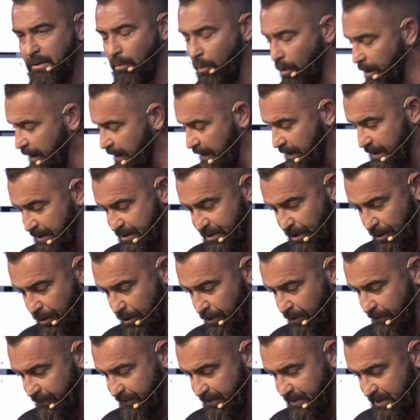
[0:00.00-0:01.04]
what he
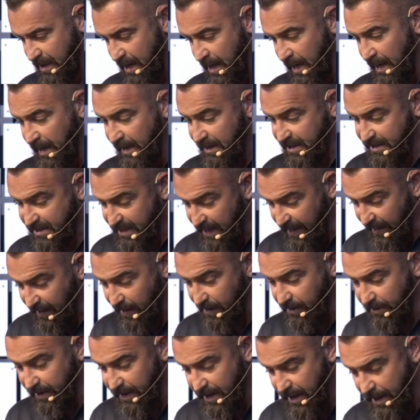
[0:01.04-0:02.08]
deserves.
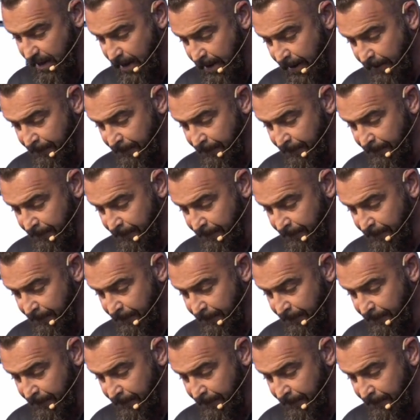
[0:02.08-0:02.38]
Secondly,